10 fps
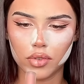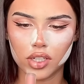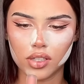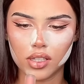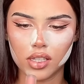
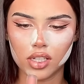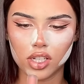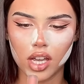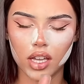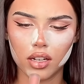which is in the
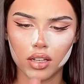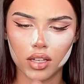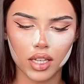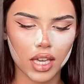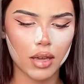shade
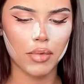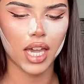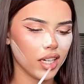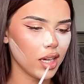Kimmy.